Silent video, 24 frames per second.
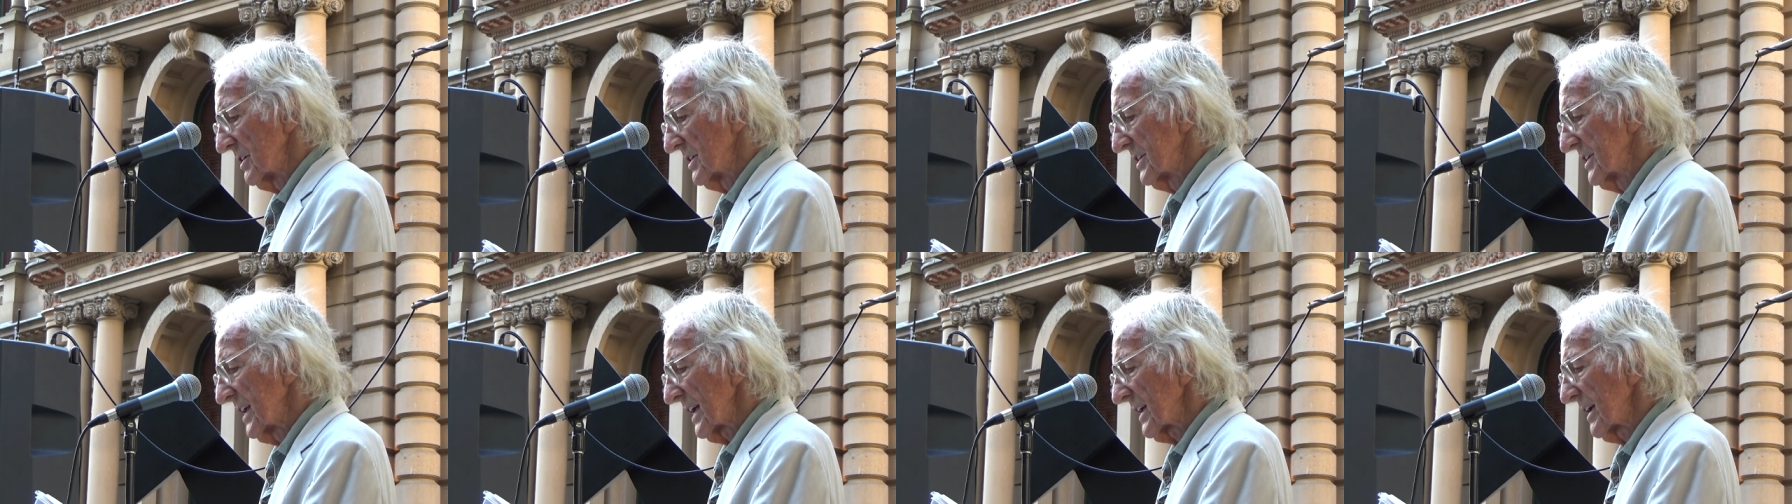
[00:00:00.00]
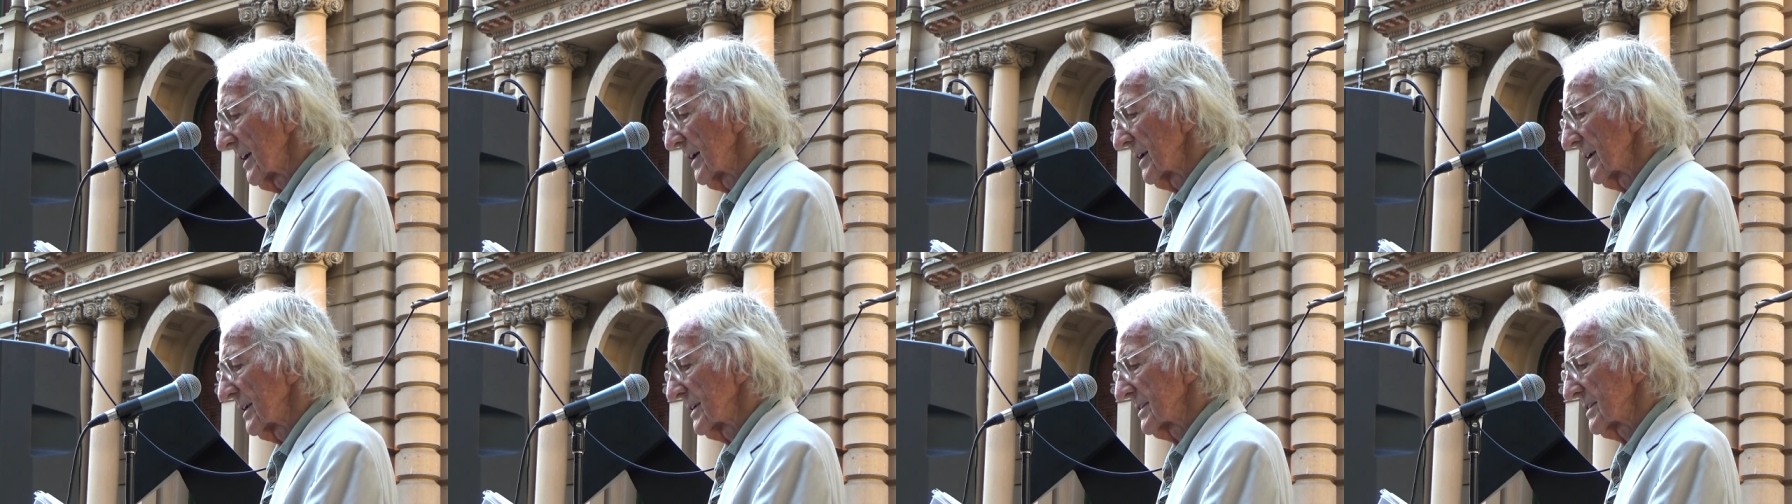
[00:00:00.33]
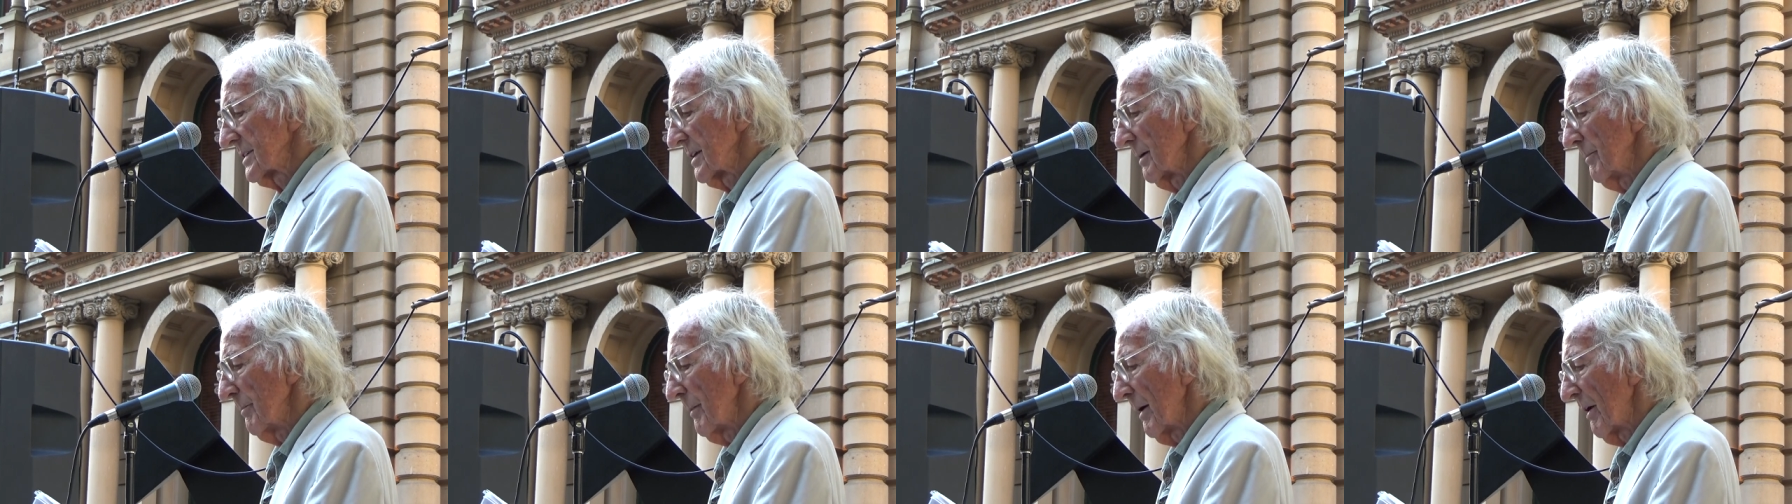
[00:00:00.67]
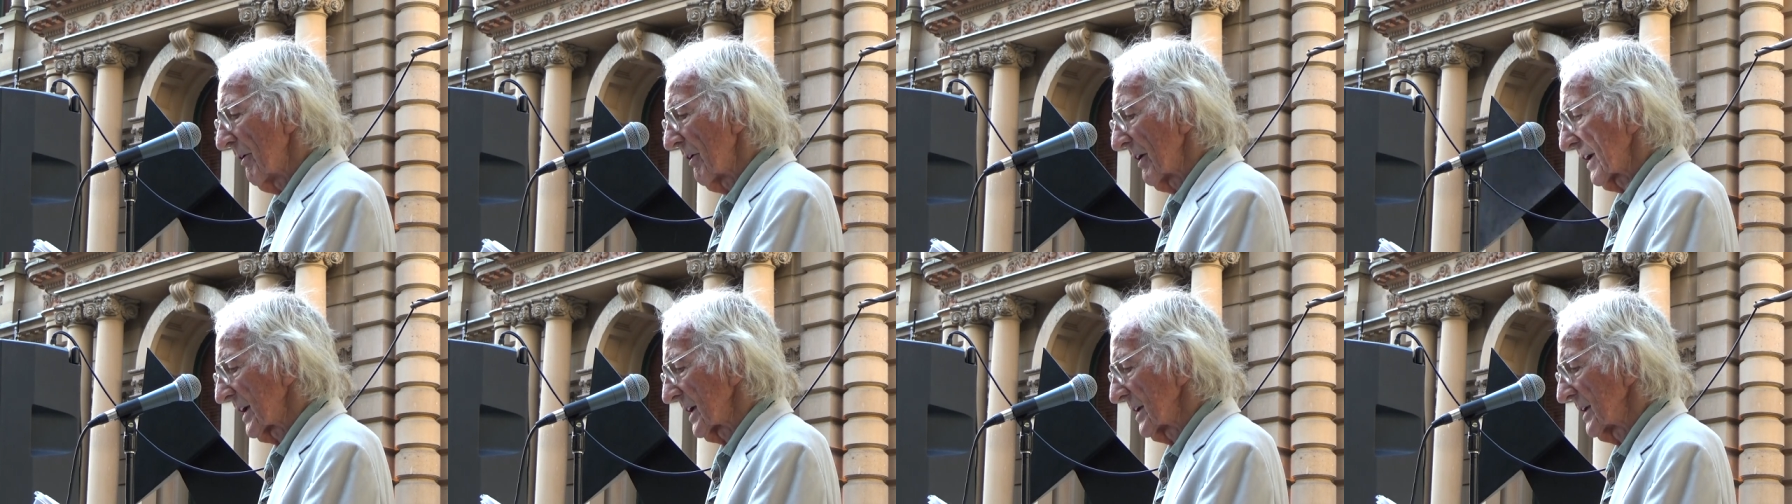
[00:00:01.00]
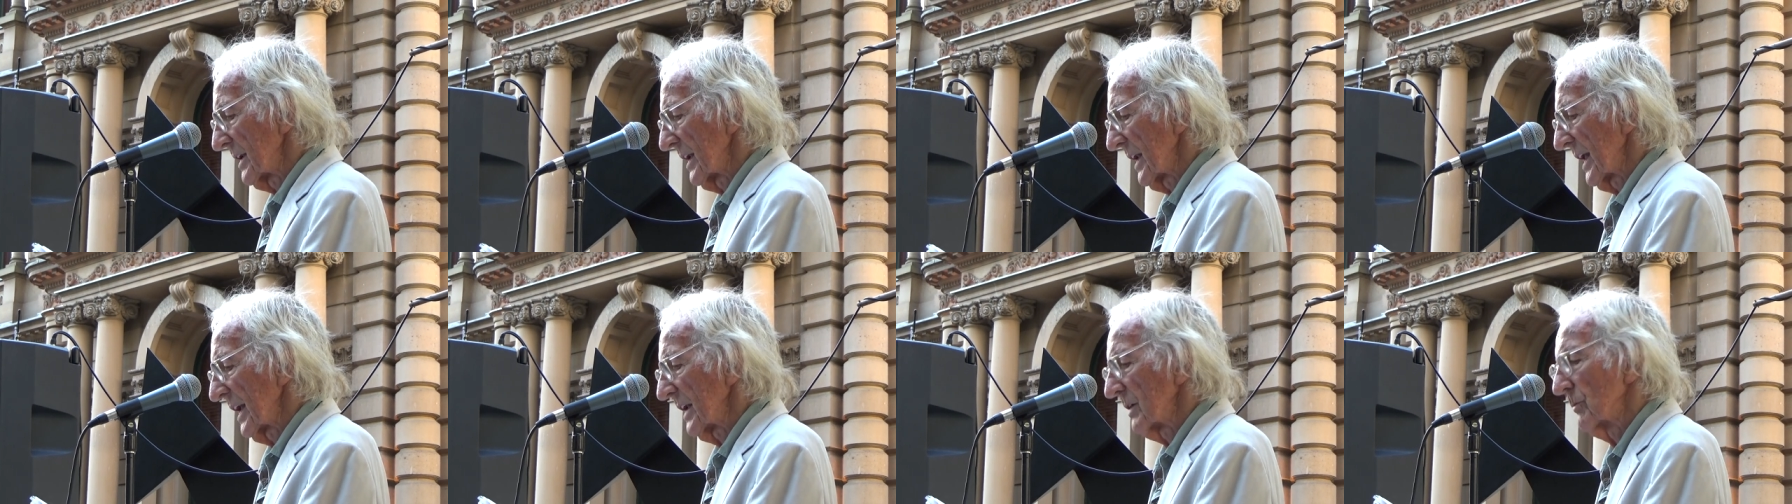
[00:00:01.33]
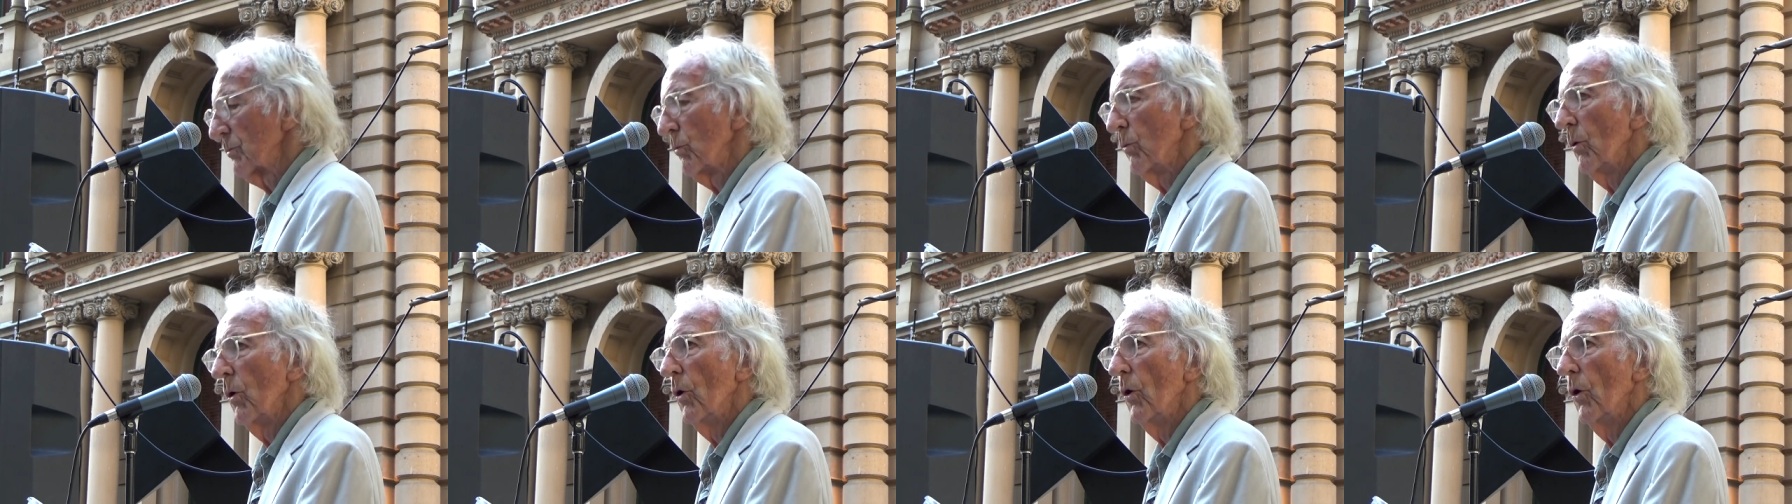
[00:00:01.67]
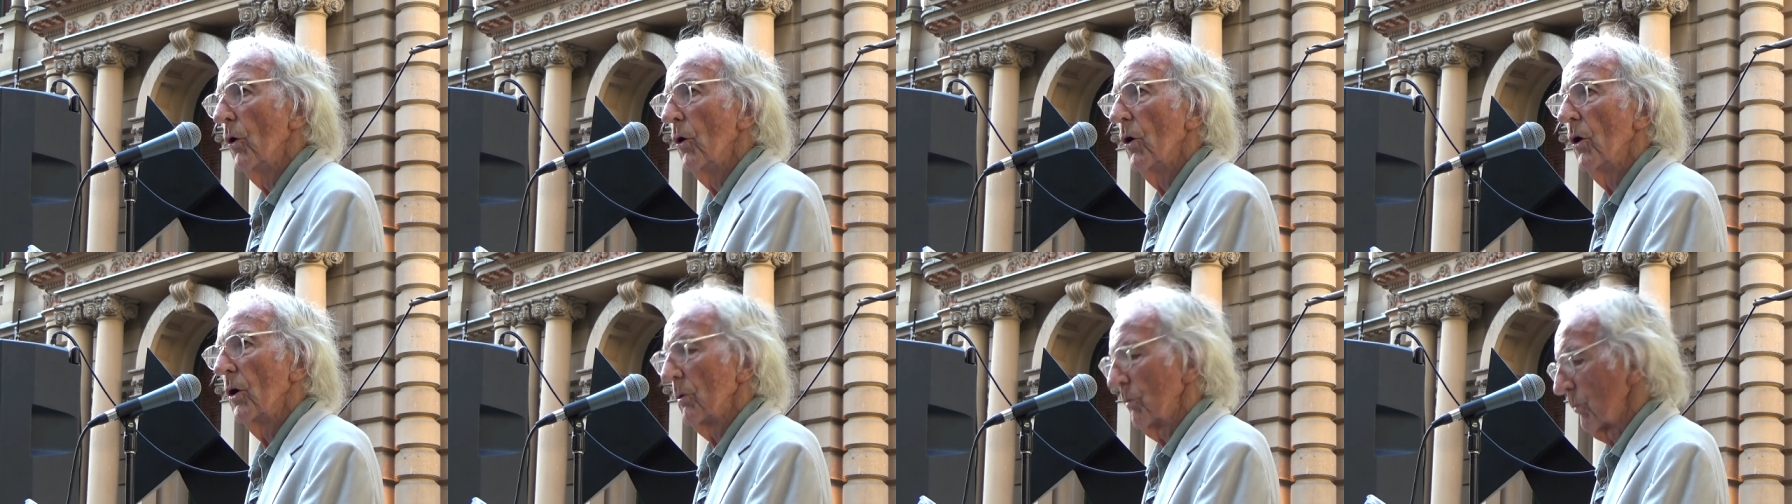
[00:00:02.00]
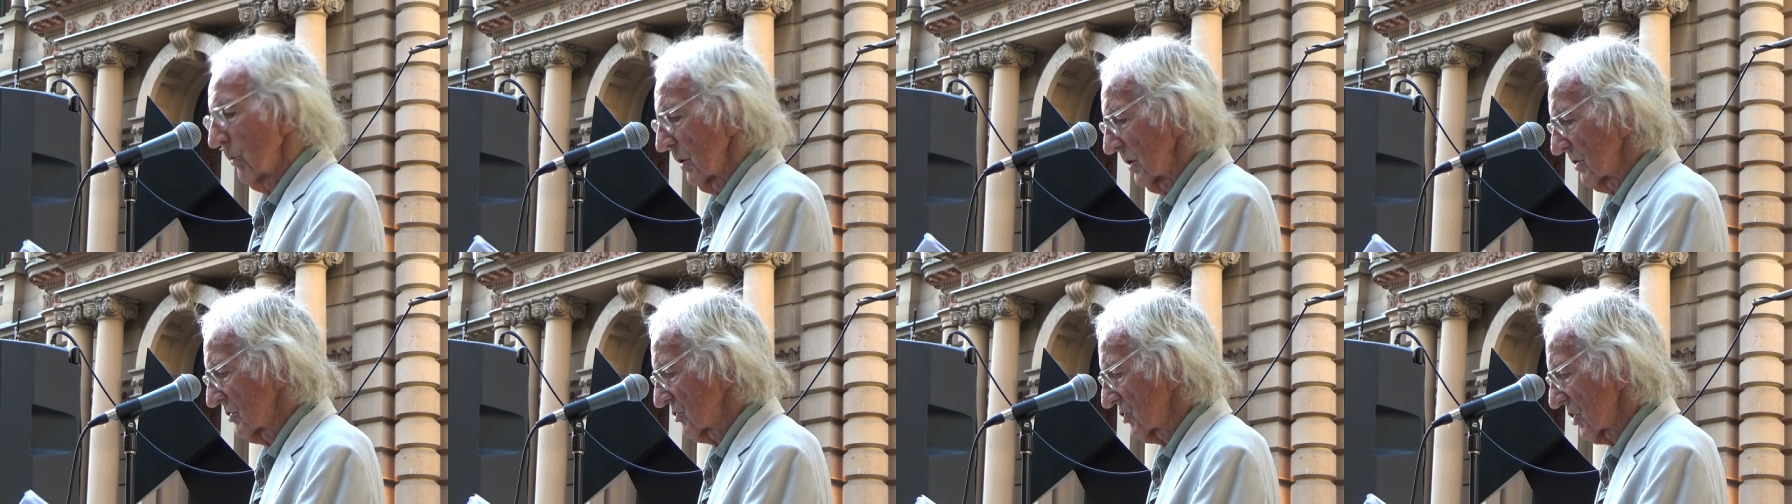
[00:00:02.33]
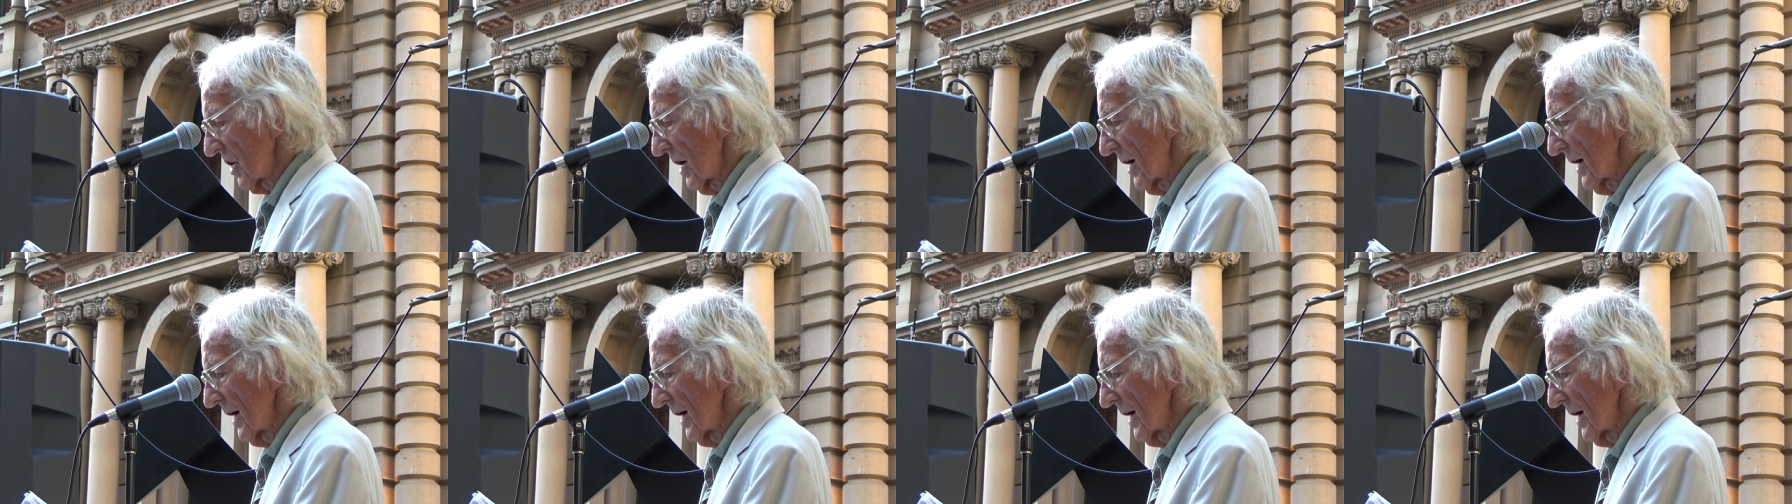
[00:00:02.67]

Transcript: ridiculous American-led war with